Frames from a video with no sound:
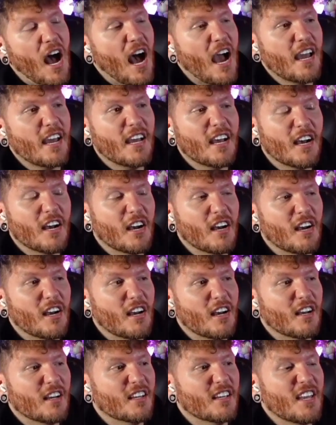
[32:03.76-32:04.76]
I
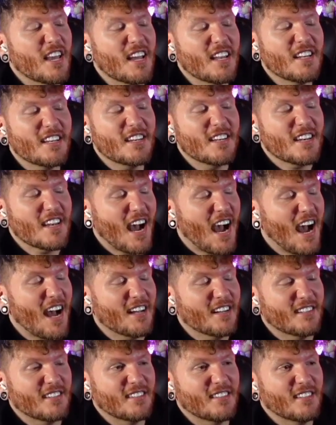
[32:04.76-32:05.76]

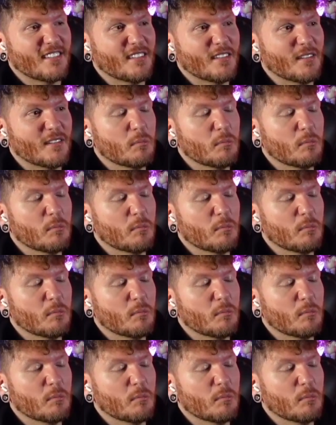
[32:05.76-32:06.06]
cannot